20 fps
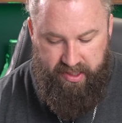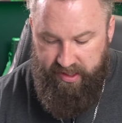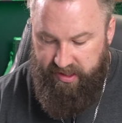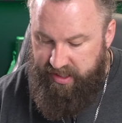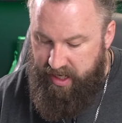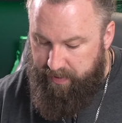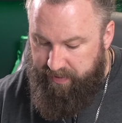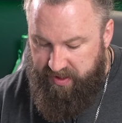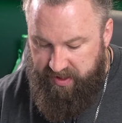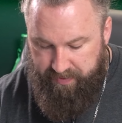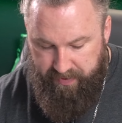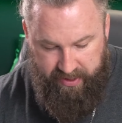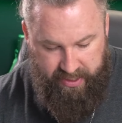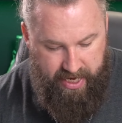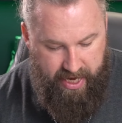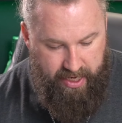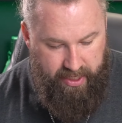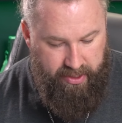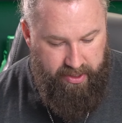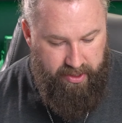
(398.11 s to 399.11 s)
the Adeptus
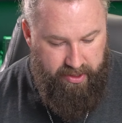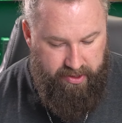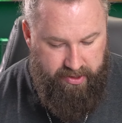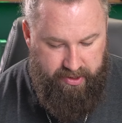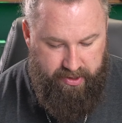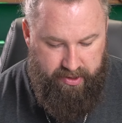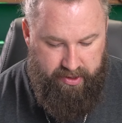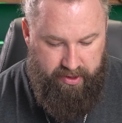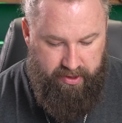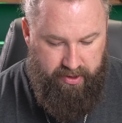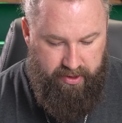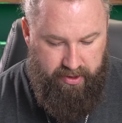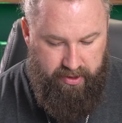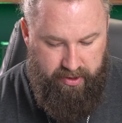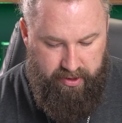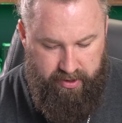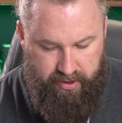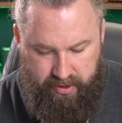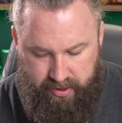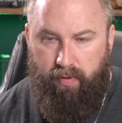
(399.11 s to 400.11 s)
Mechanicus.
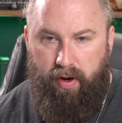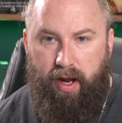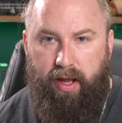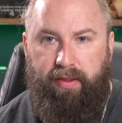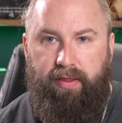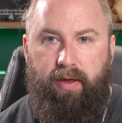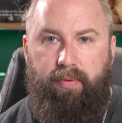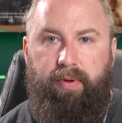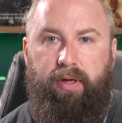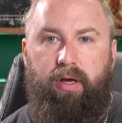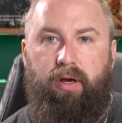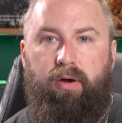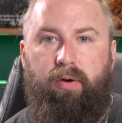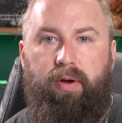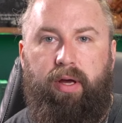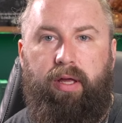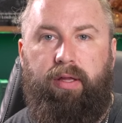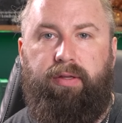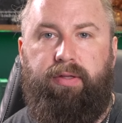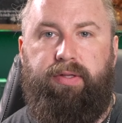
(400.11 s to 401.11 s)
Right, then we go
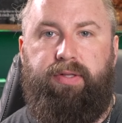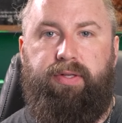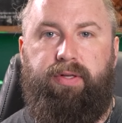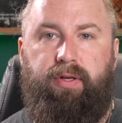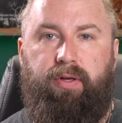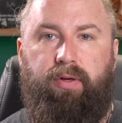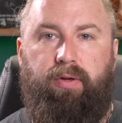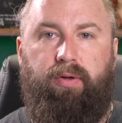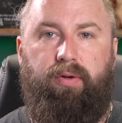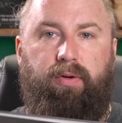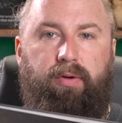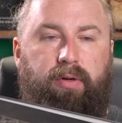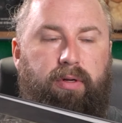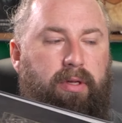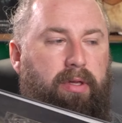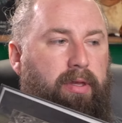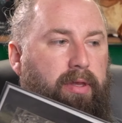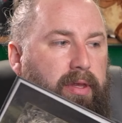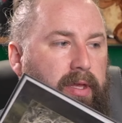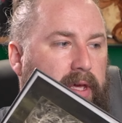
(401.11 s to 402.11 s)
into
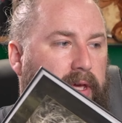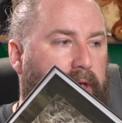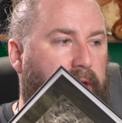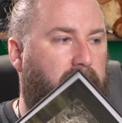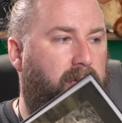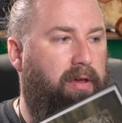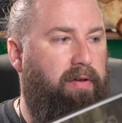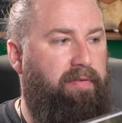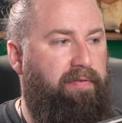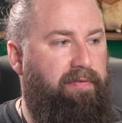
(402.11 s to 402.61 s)
the